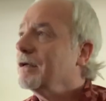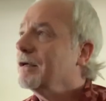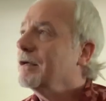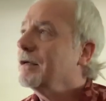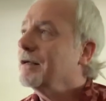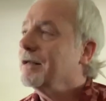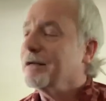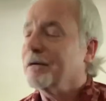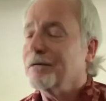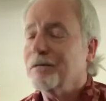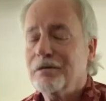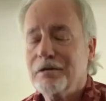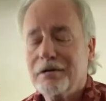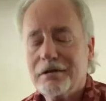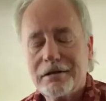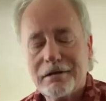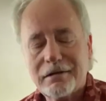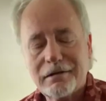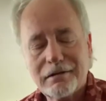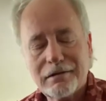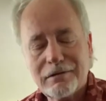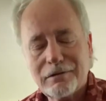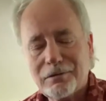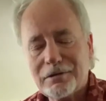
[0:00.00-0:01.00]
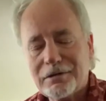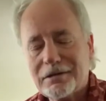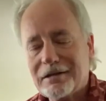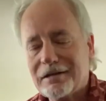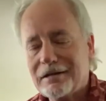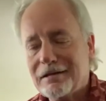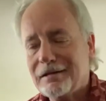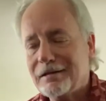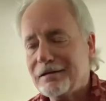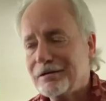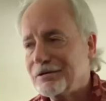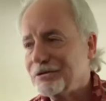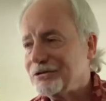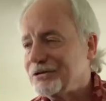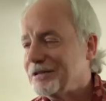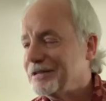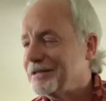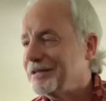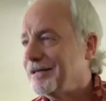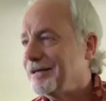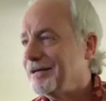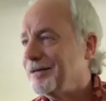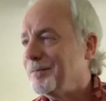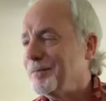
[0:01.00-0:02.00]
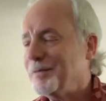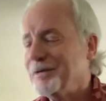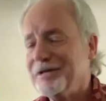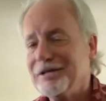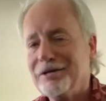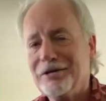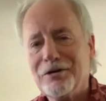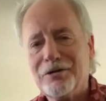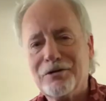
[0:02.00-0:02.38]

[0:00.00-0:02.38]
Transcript: And what the hell just happened?